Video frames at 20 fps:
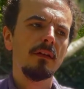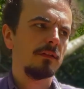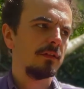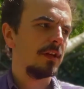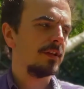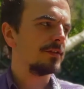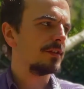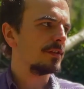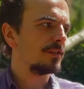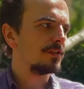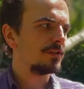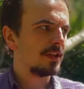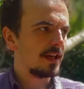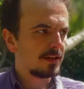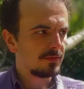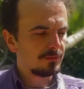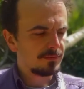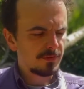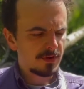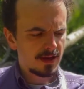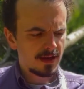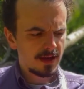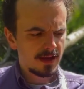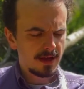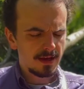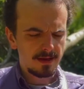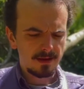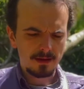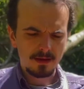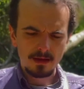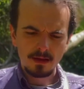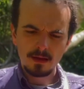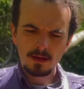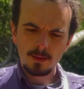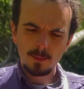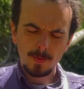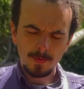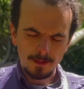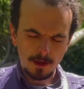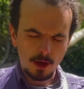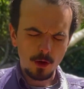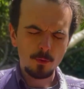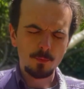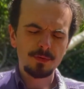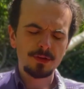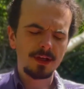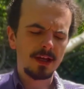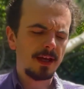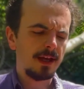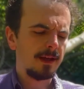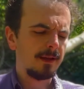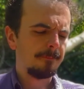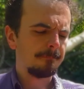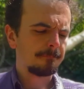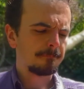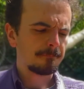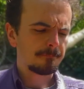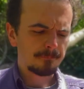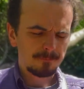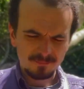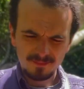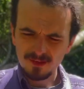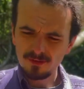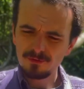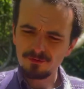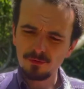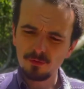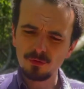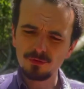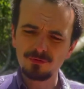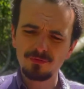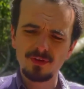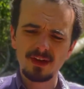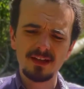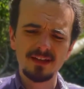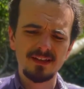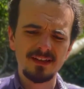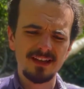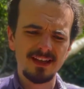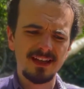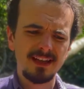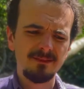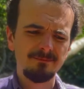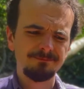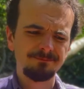so that's 2nd fret A, open A, 4th fret D.